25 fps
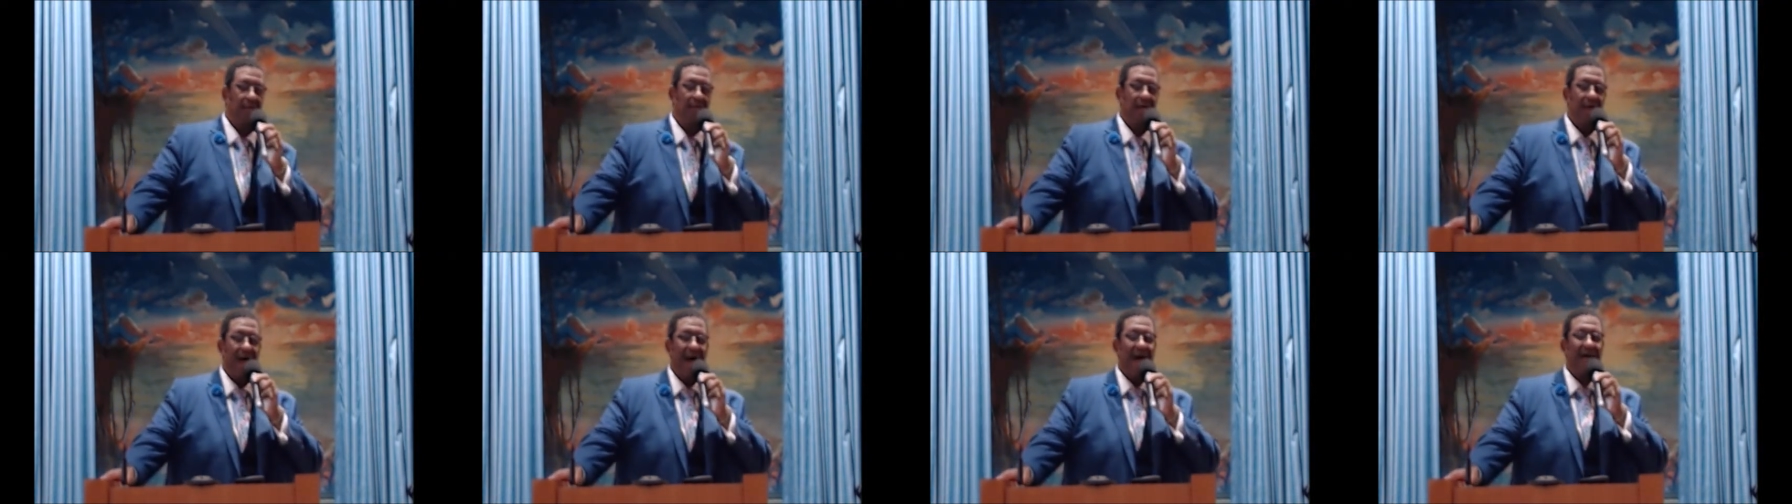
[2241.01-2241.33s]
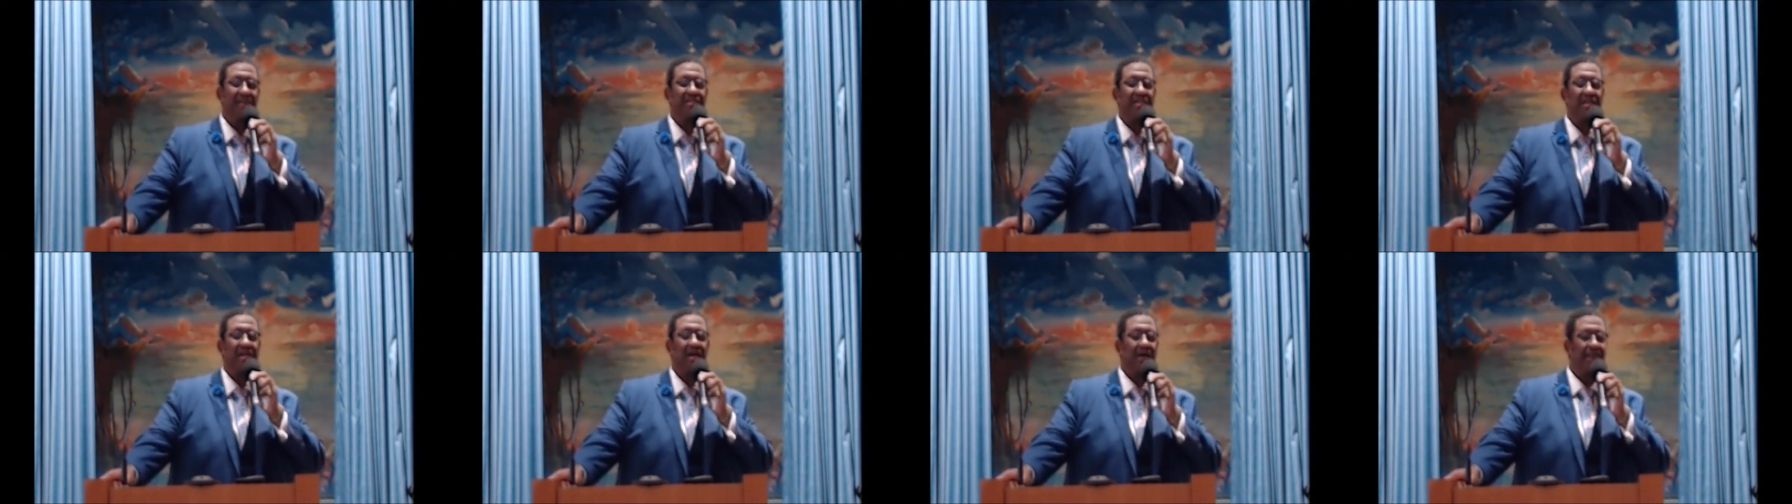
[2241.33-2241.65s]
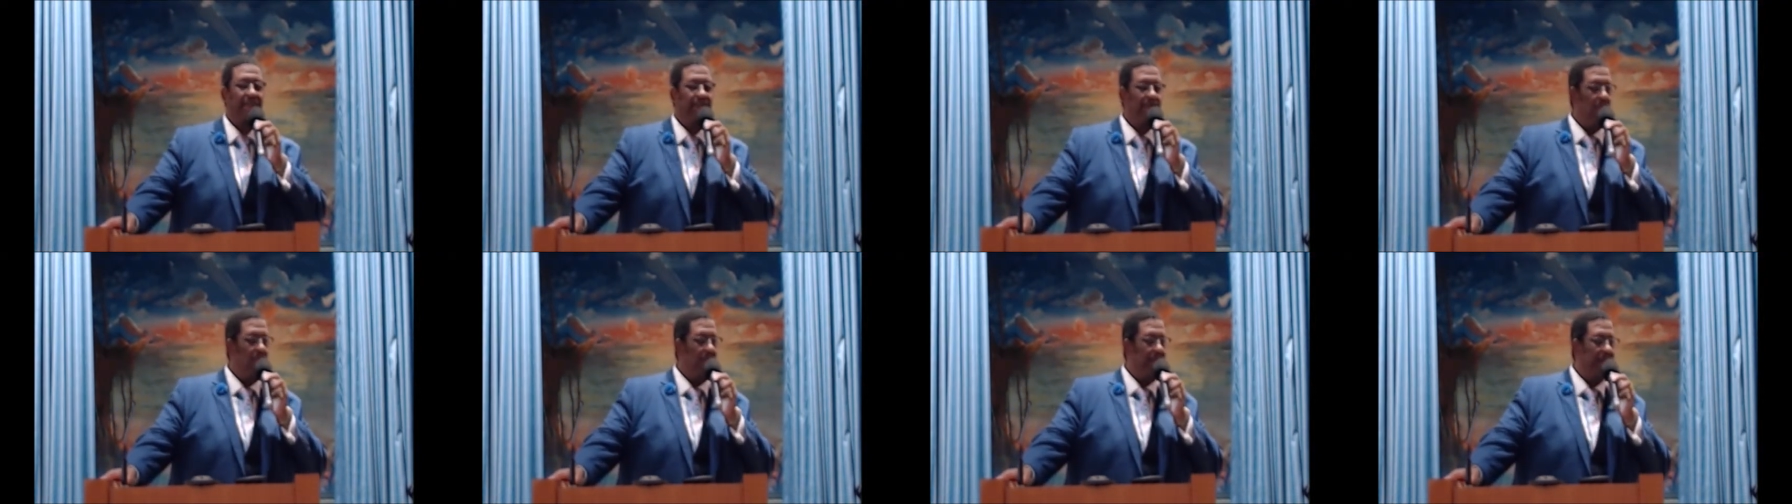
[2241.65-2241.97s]
Isaiah
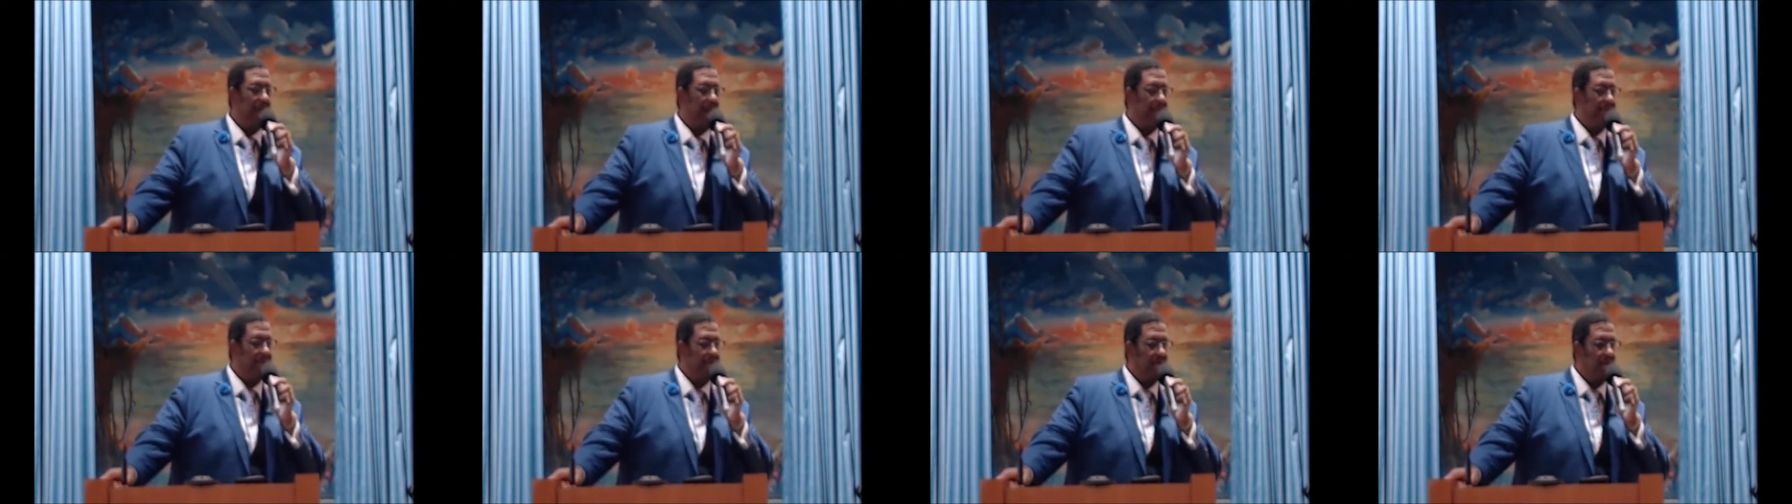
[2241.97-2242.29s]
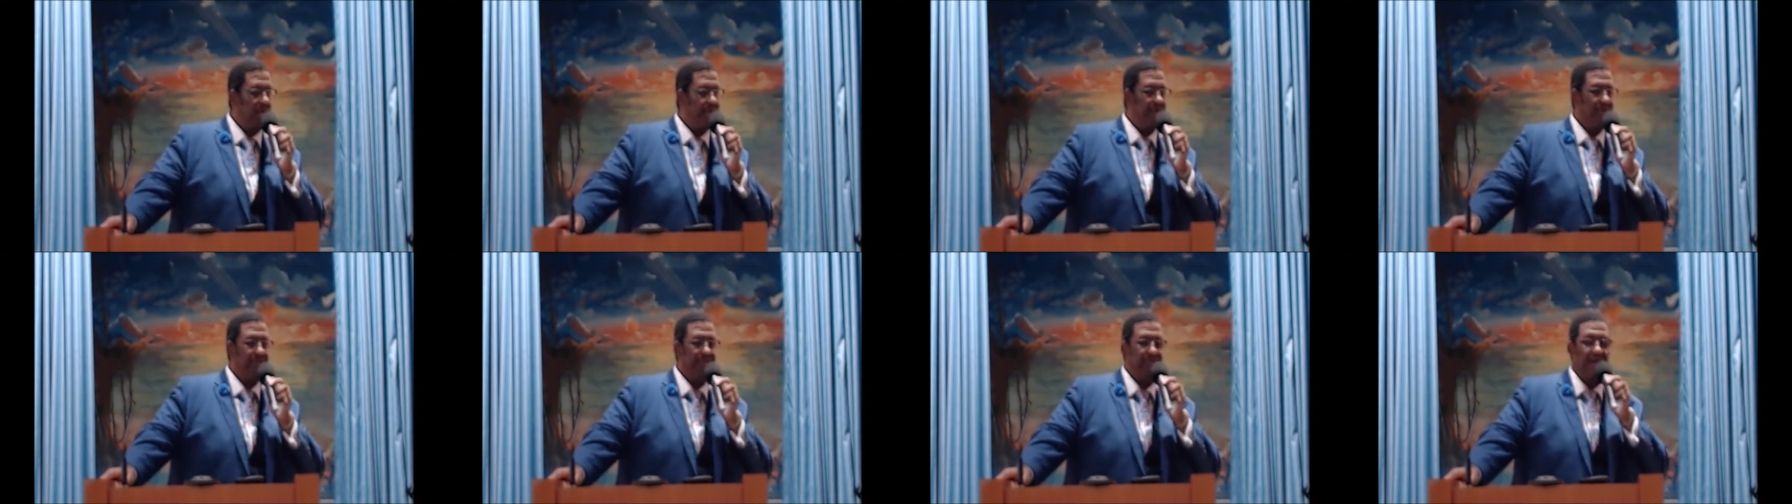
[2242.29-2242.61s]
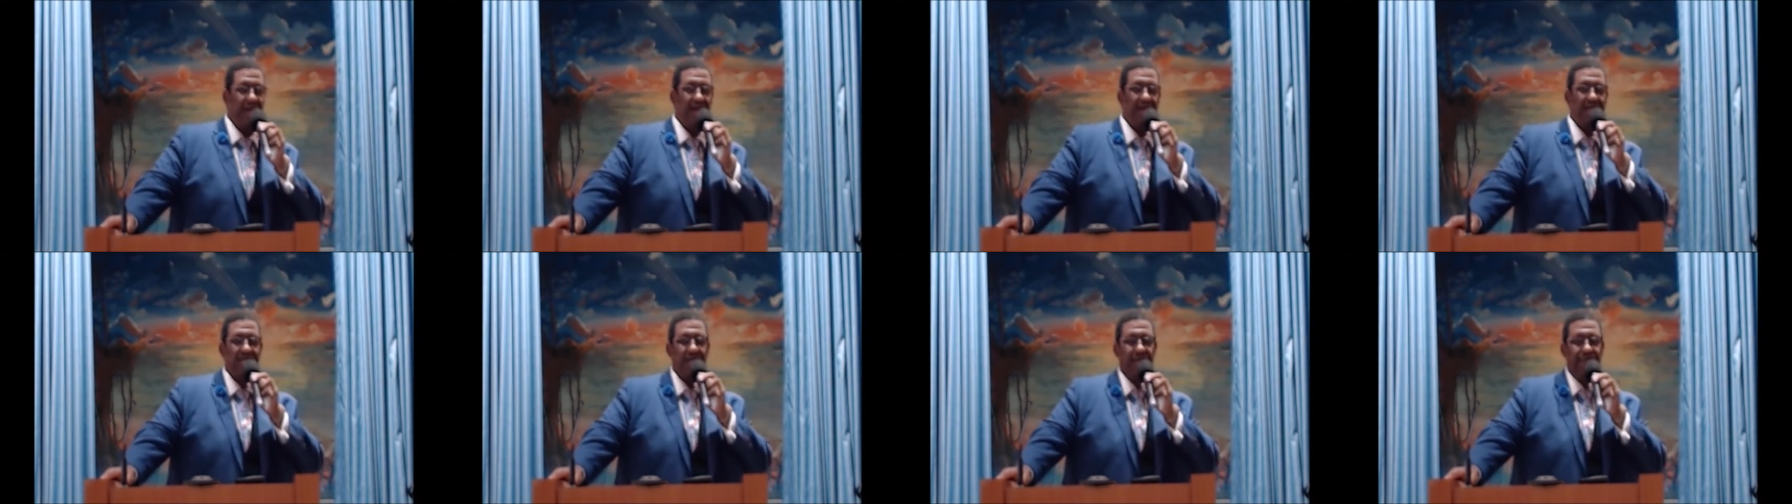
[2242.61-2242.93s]
40, I believe it
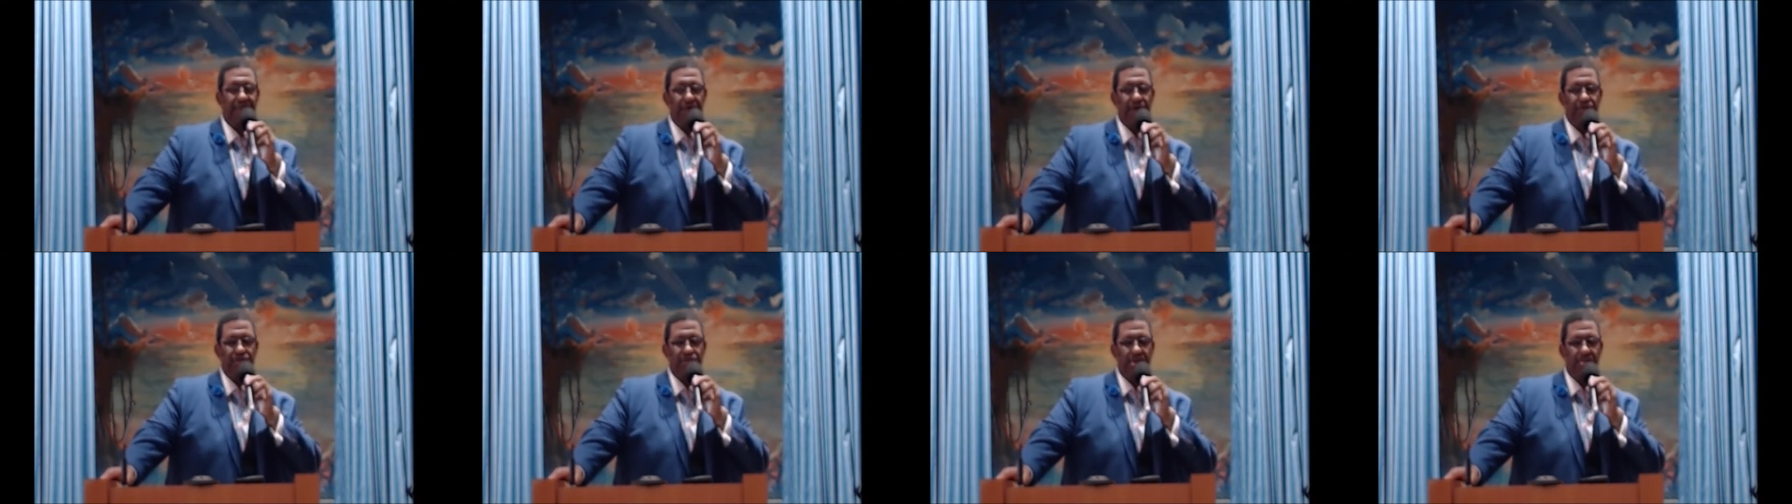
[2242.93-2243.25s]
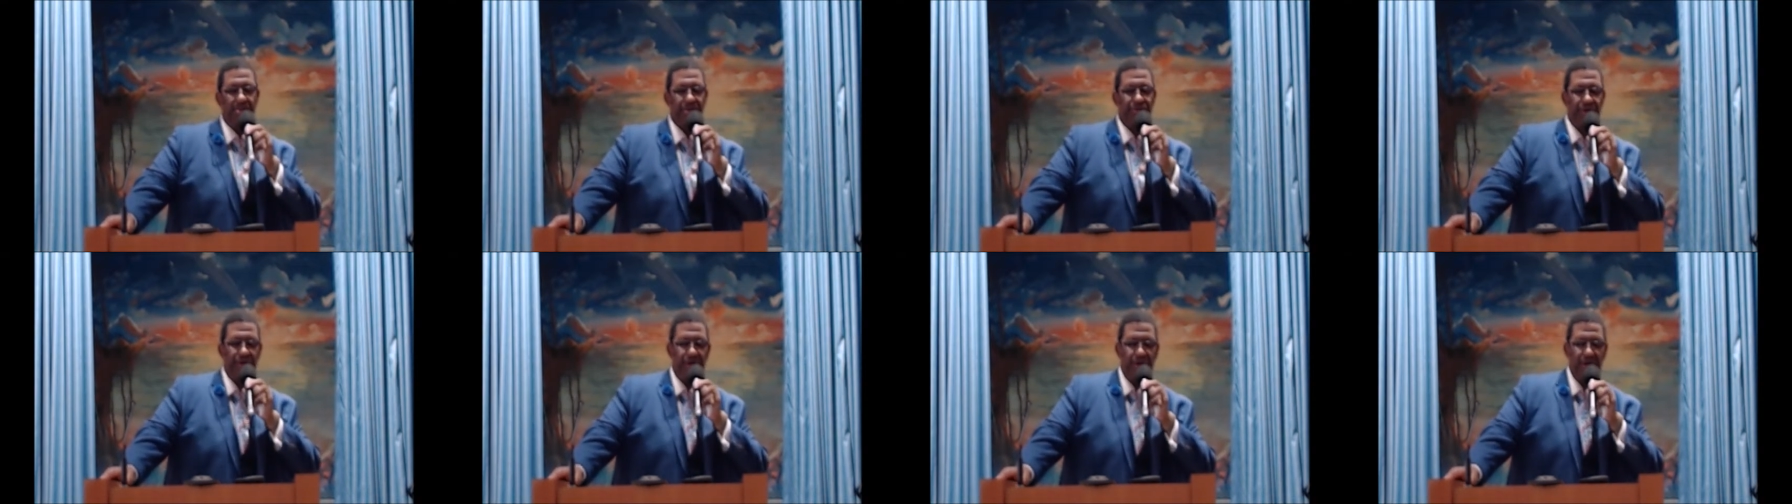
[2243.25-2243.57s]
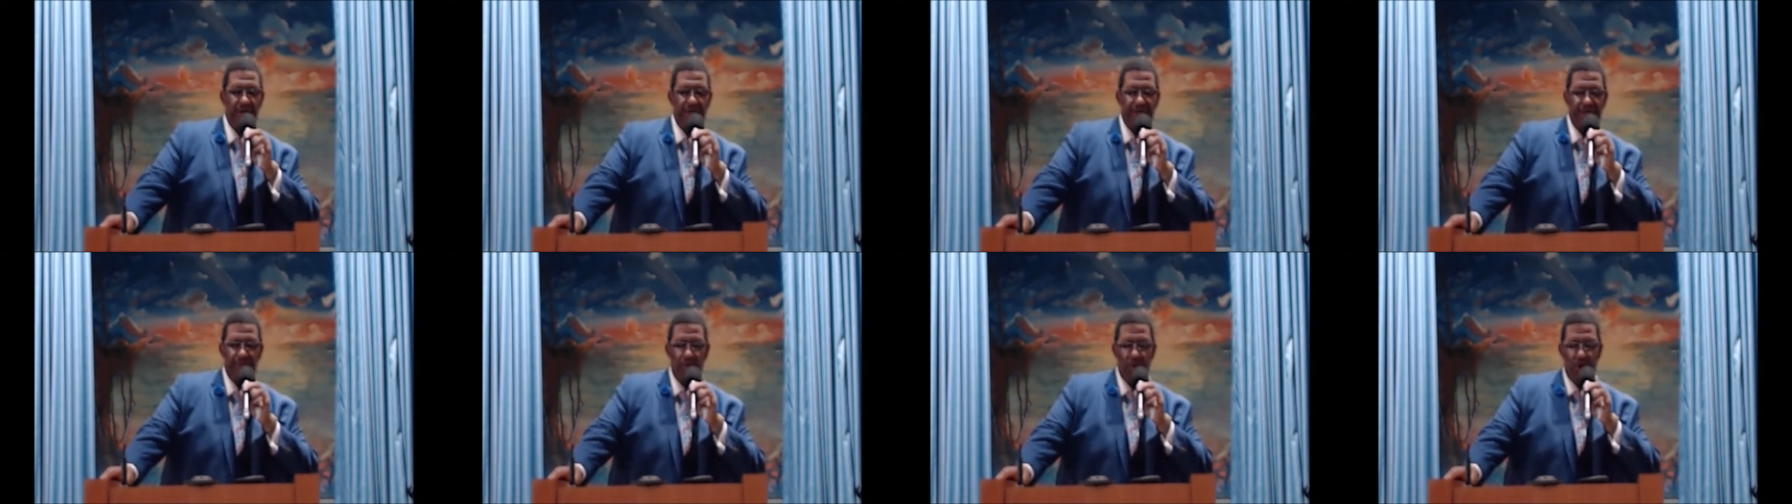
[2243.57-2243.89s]
says, in verse number
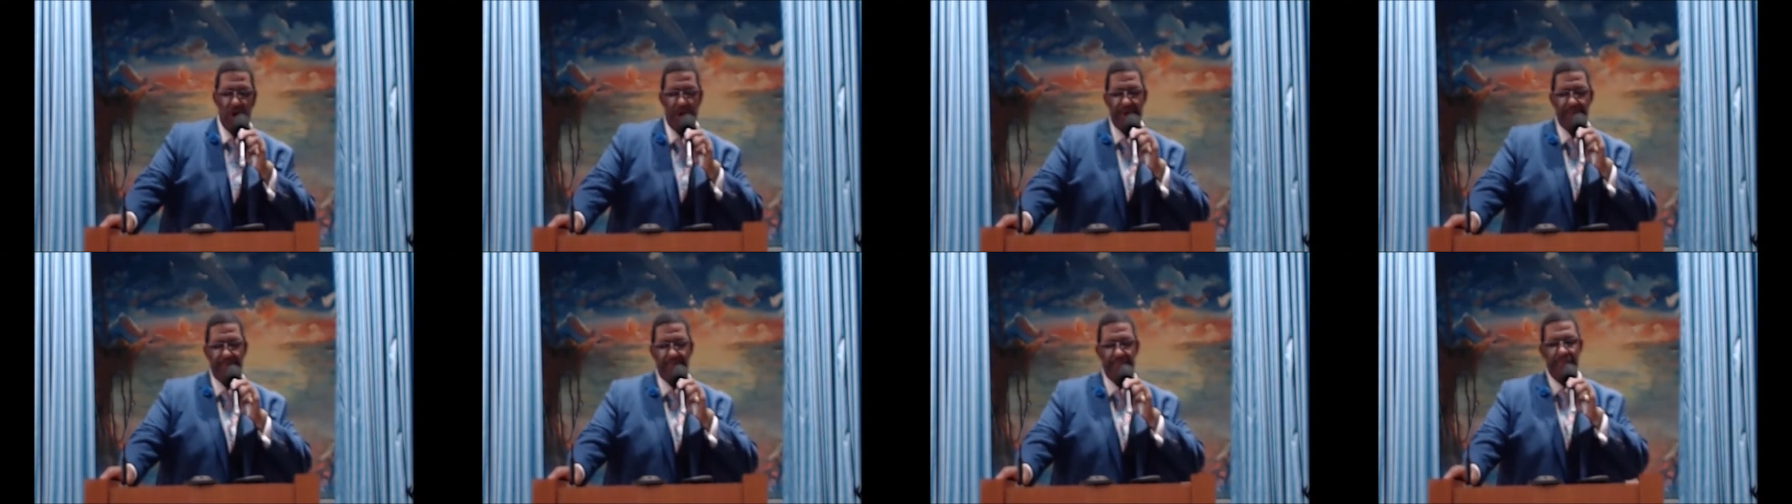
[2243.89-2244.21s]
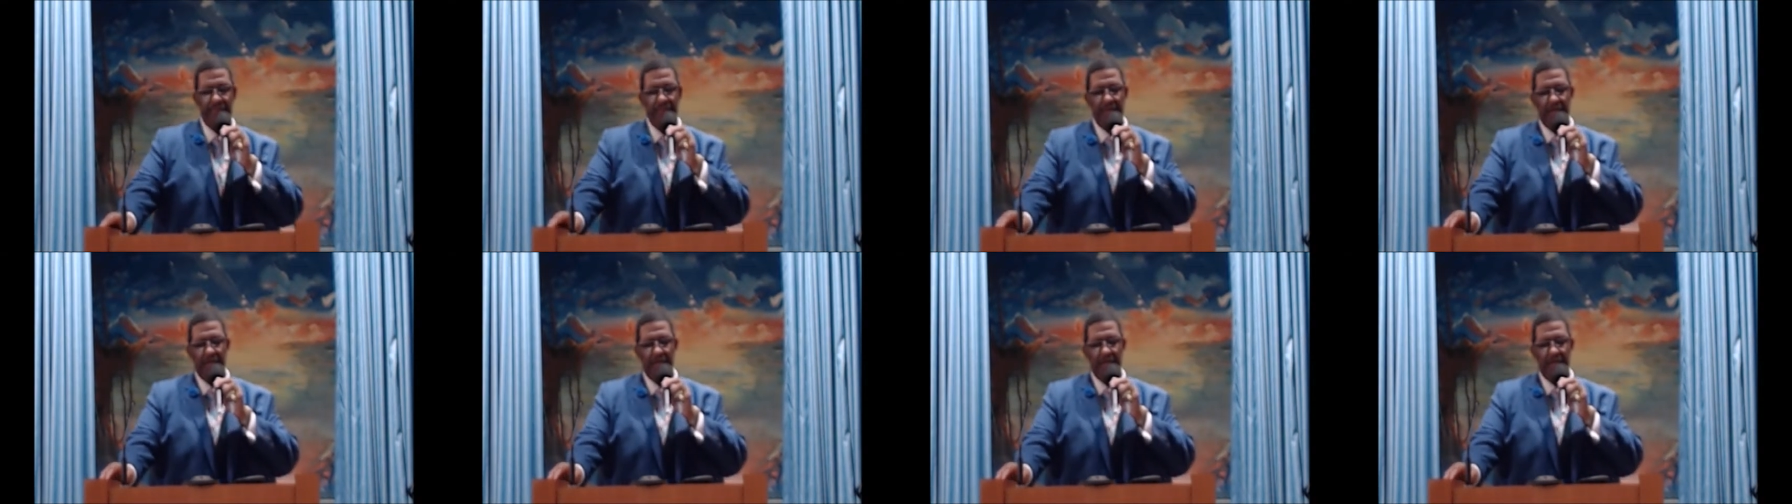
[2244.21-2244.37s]
31,